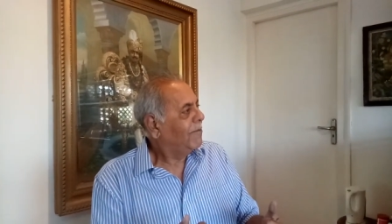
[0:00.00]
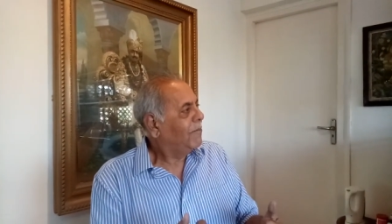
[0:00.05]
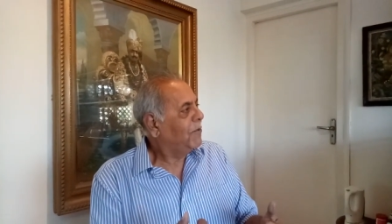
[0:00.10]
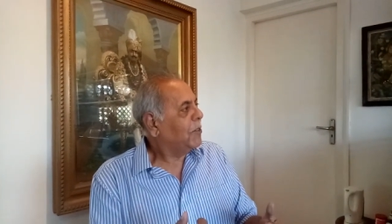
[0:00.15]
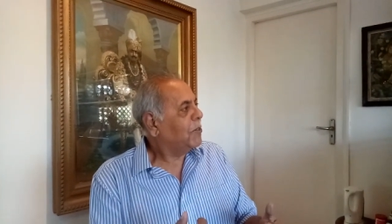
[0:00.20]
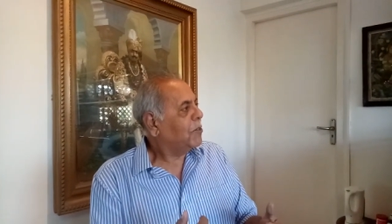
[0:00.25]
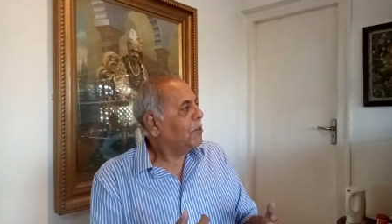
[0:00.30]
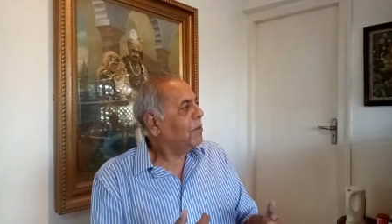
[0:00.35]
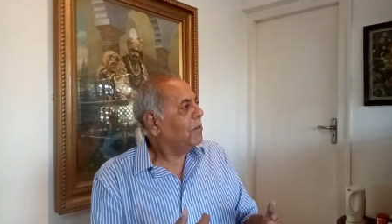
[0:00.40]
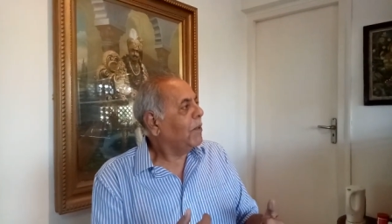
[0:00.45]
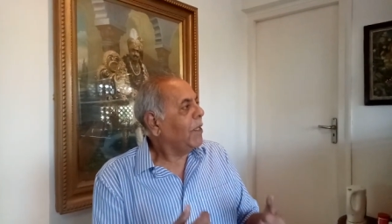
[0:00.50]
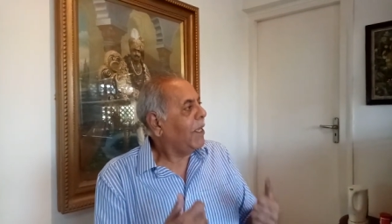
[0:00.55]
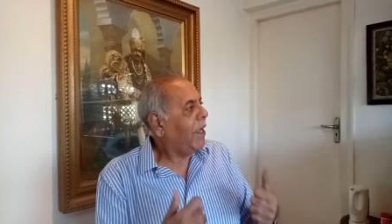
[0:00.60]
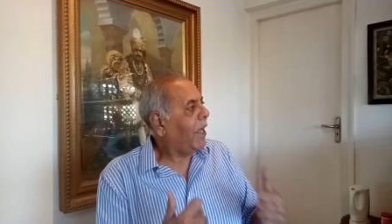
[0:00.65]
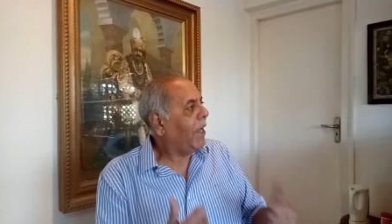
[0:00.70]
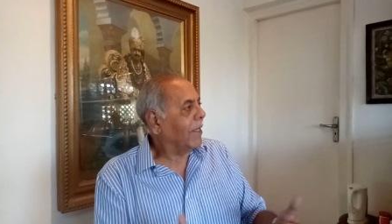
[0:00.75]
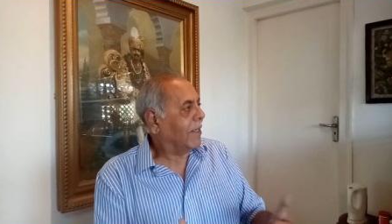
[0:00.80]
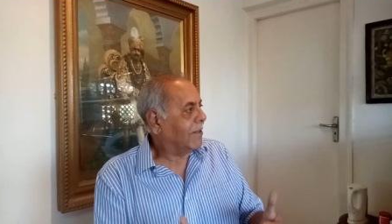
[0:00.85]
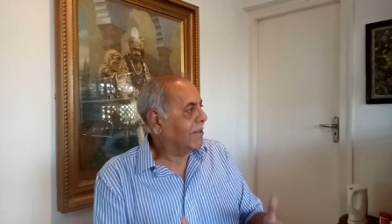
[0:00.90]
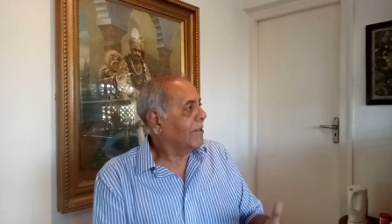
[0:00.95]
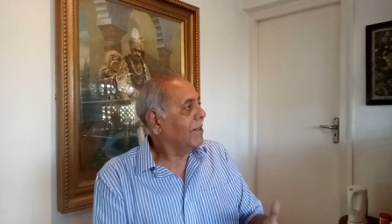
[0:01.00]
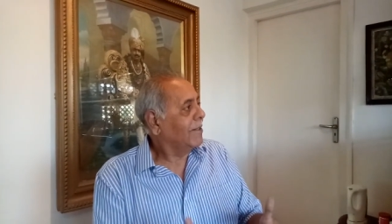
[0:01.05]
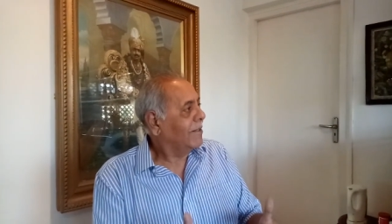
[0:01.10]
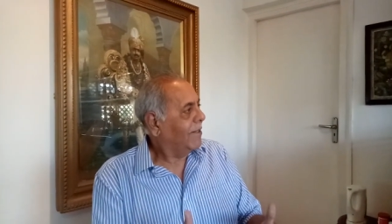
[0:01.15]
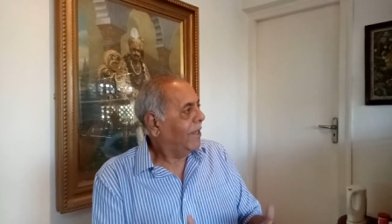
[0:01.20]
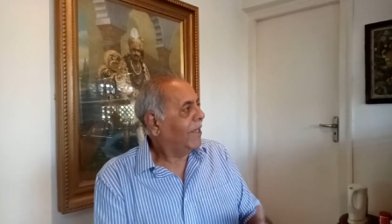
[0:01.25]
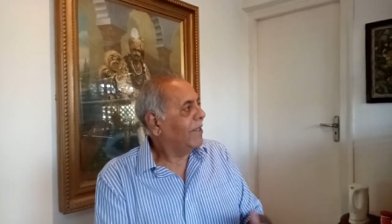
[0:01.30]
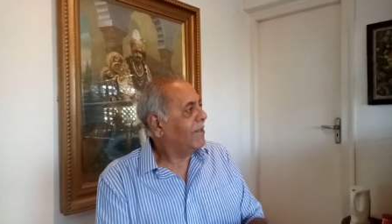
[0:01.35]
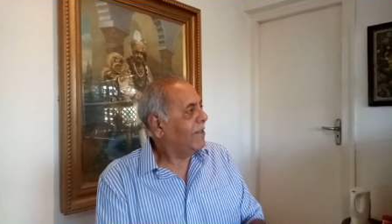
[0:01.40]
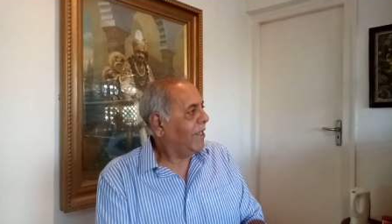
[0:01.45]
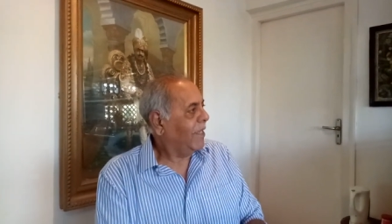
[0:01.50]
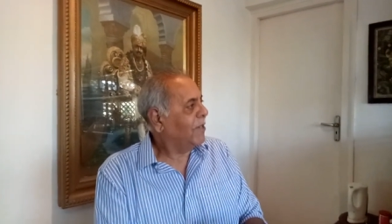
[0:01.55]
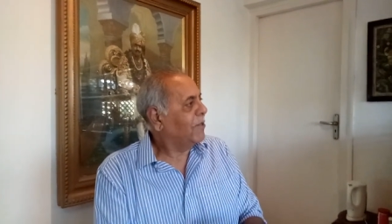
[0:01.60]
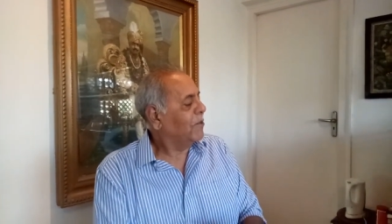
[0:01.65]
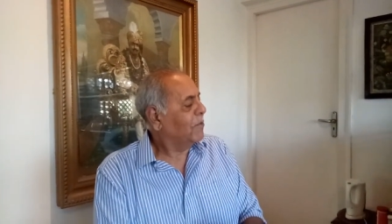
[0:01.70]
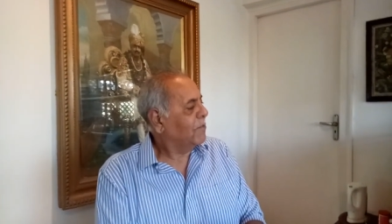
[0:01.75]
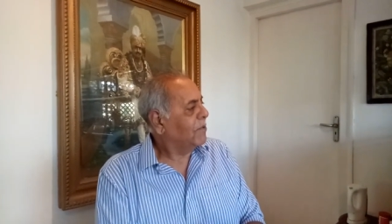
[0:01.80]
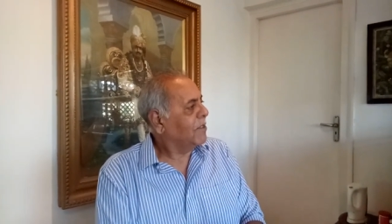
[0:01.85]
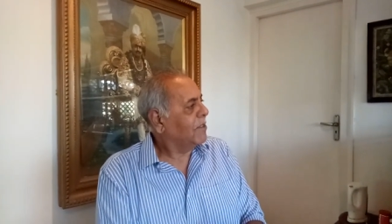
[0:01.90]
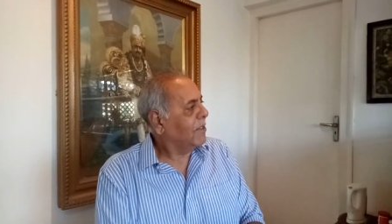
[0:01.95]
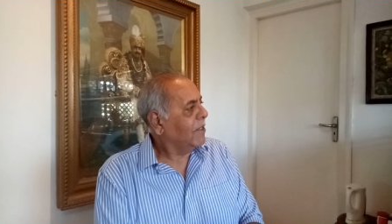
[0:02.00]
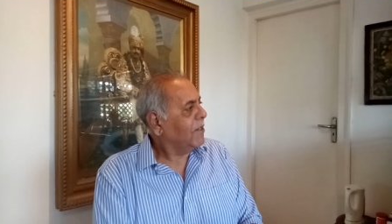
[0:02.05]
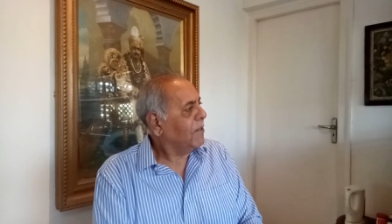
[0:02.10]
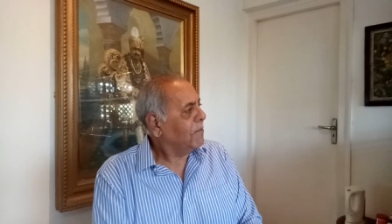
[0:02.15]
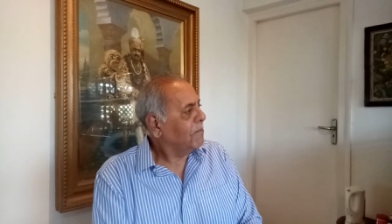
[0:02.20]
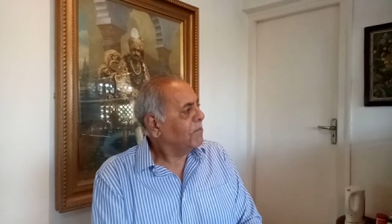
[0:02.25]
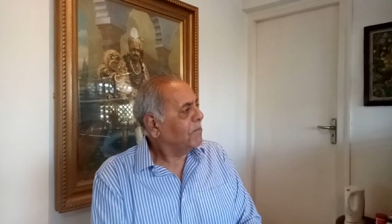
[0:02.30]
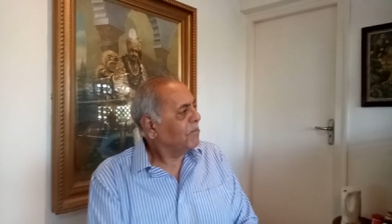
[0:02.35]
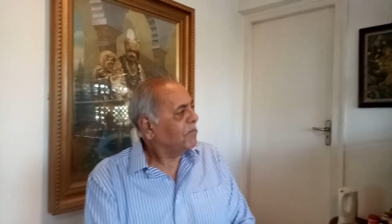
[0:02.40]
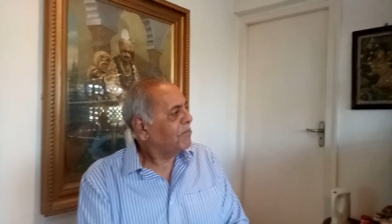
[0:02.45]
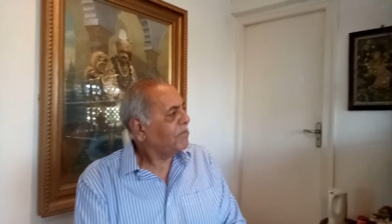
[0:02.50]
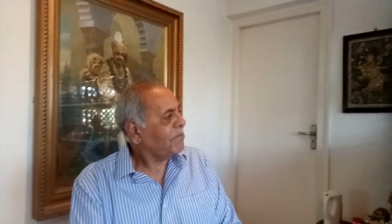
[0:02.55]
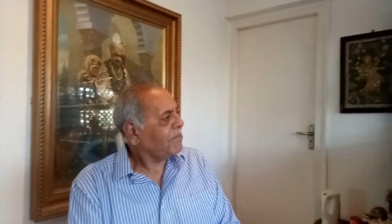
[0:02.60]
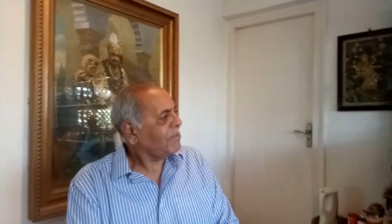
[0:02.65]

We should be liked at the end of the day. But sir,